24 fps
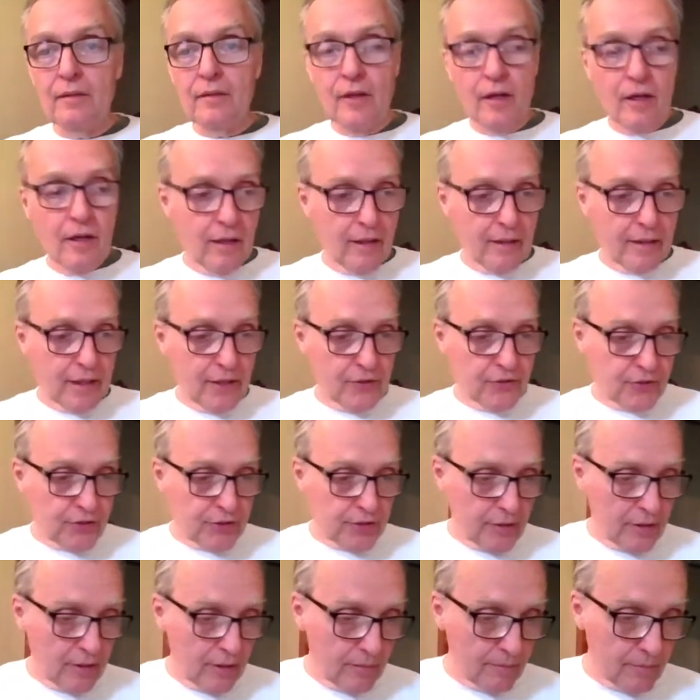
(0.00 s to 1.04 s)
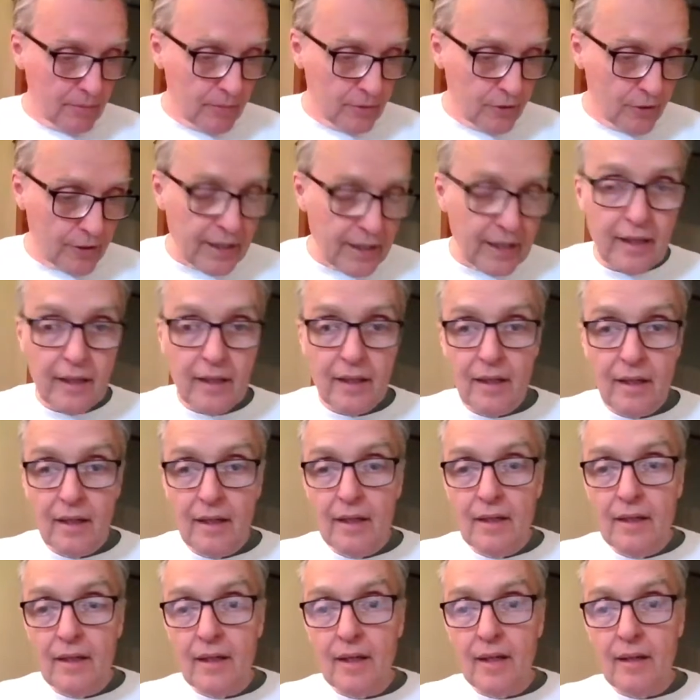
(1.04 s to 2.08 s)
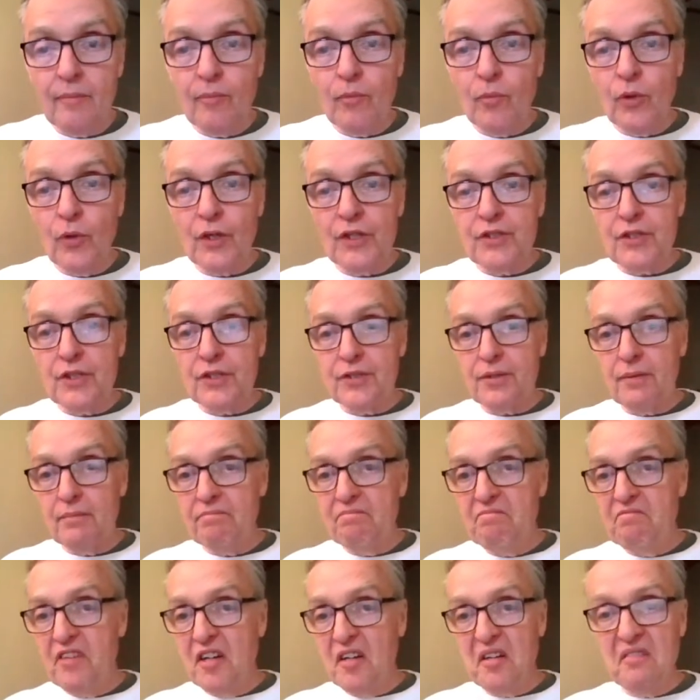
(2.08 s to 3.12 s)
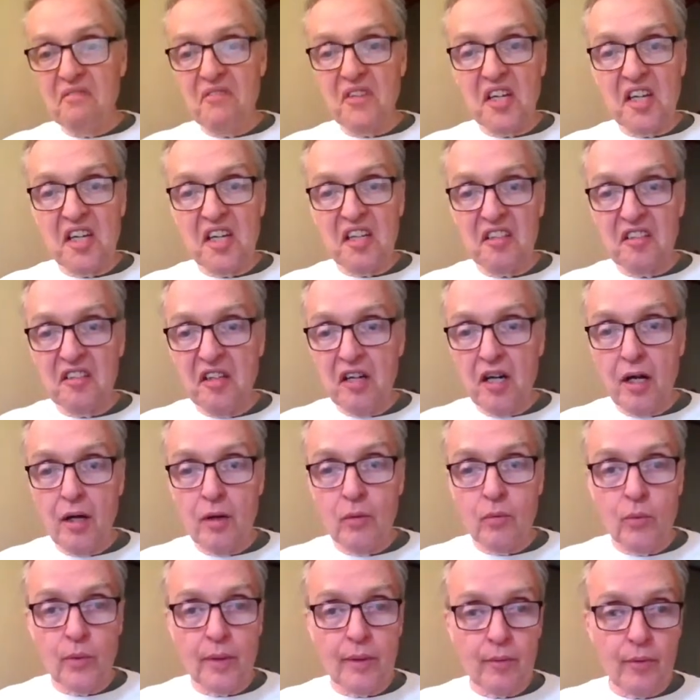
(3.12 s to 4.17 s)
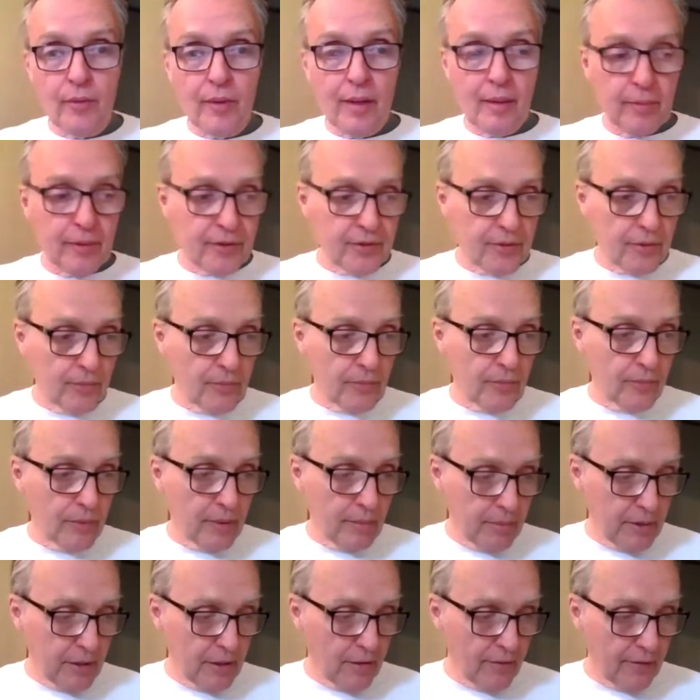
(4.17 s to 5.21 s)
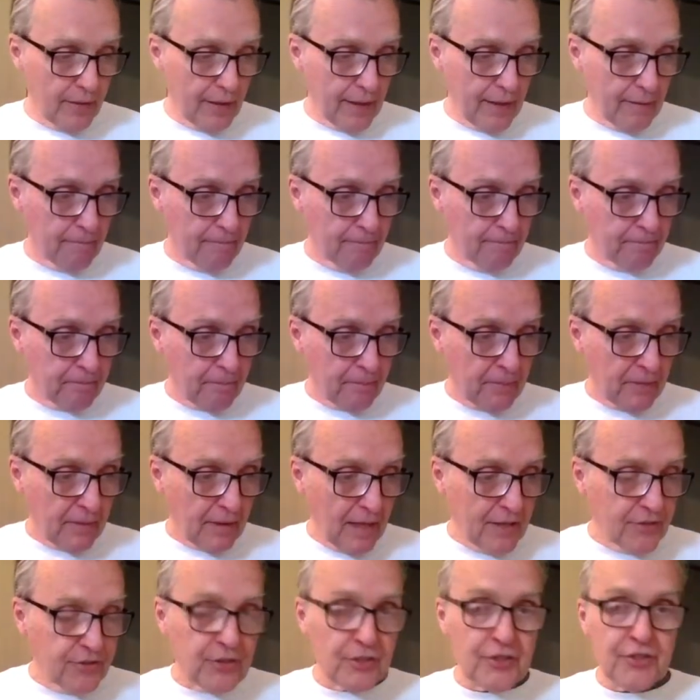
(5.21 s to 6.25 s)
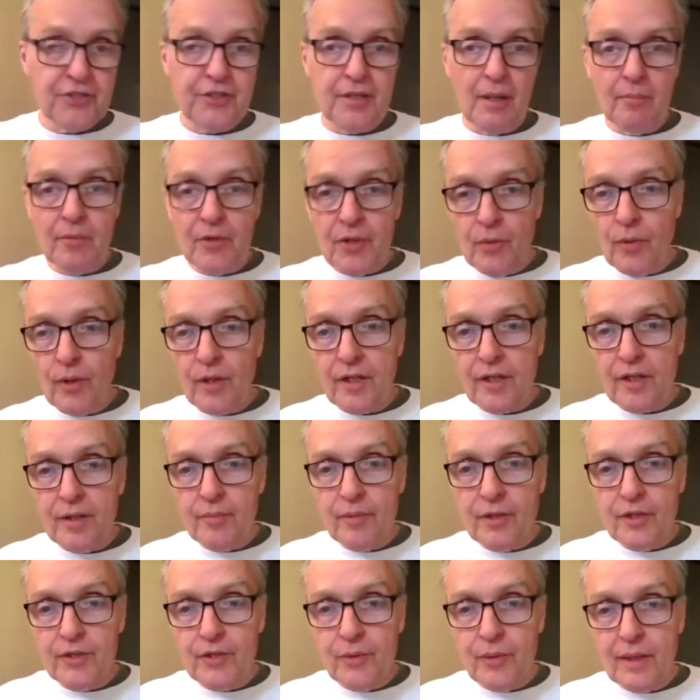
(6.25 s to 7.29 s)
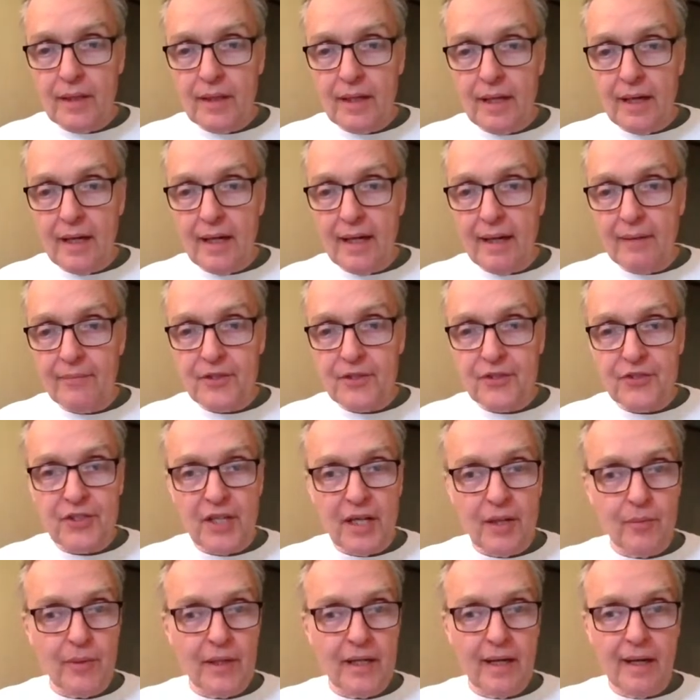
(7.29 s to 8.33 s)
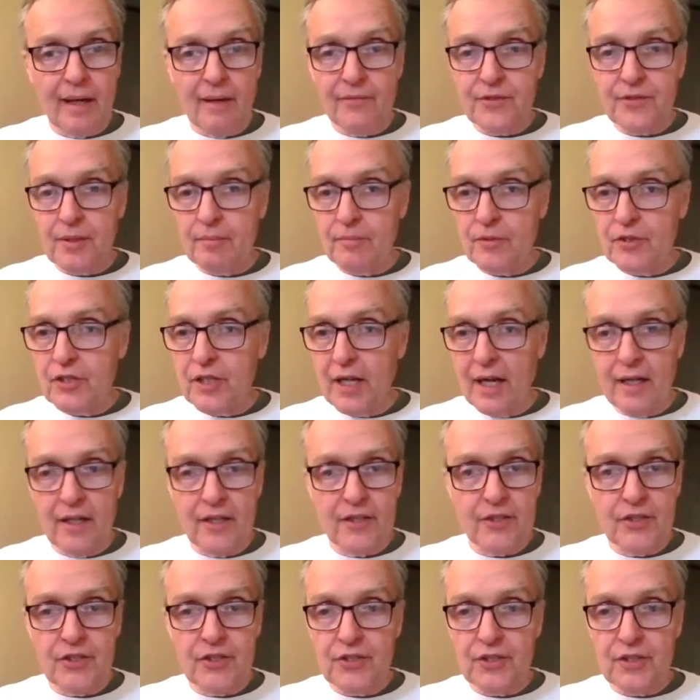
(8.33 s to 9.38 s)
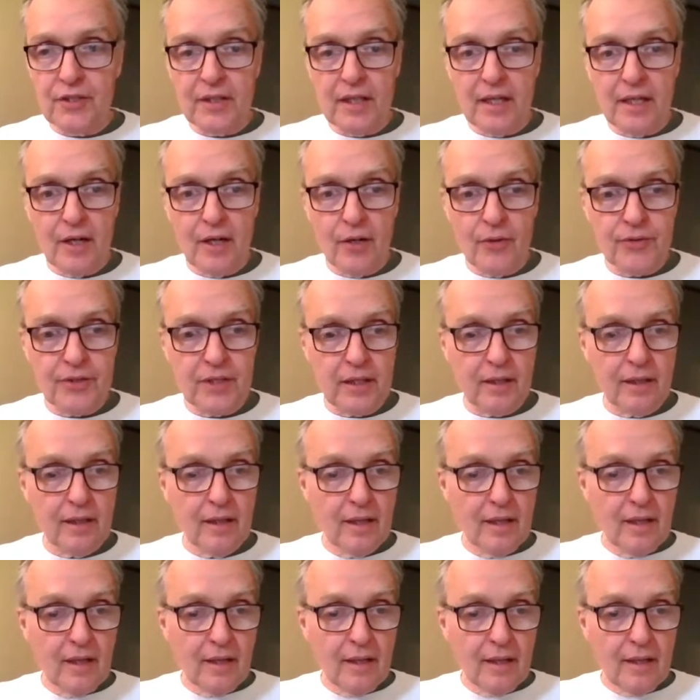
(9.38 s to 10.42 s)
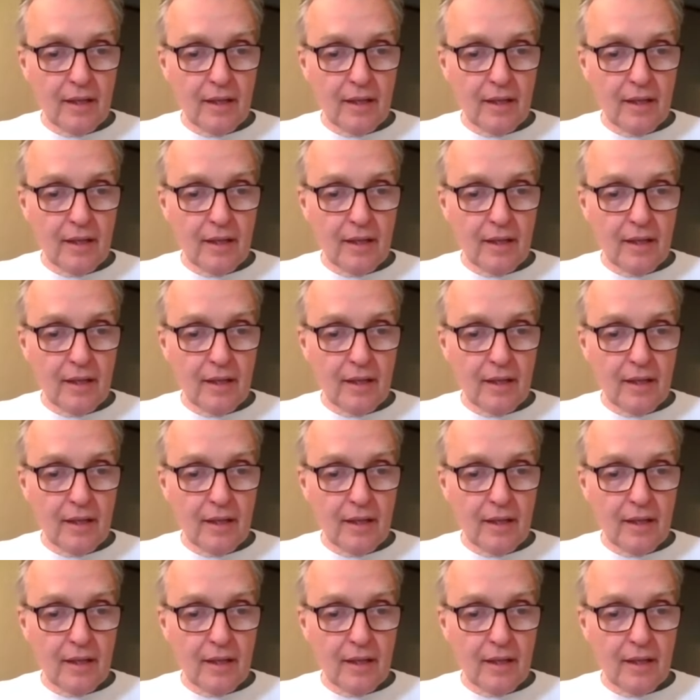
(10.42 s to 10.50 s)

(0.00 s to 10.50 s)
law against lurking, which is a very vague law. We were able to repeal that. That's just some of the work that we're doing. I have to say we have some challenges in the housing